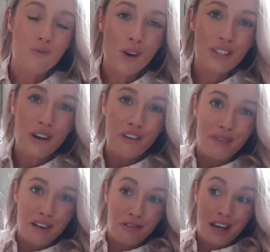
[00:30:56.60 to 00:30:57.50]
One of
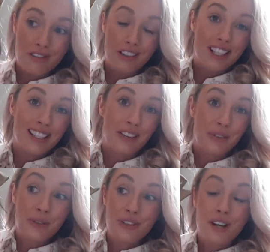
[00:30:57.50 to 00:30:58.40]
my favourites, and
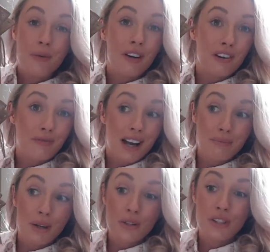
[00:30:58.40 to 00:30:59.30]
also one of my
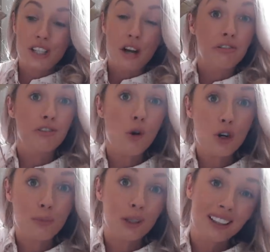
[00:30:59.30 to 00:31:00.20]
most
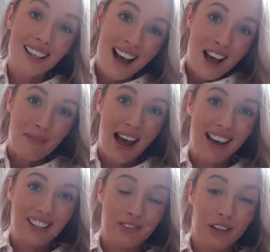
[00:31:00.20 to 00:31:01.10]
affordable pairs